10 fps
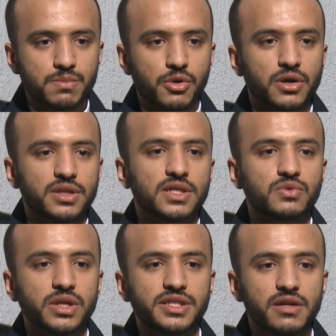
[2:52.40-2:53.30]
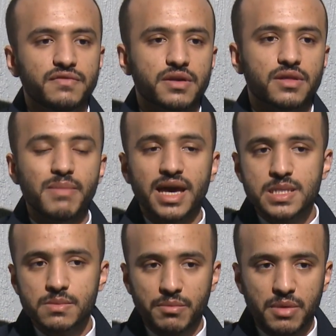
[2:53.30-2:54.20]
point, it will deliver the
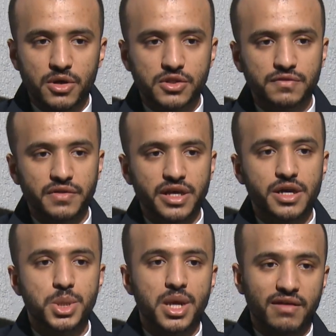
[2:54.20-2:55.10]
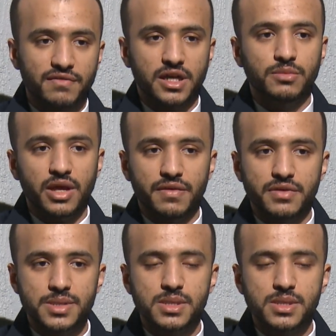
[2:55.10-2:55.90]
maximum amount of energy available at this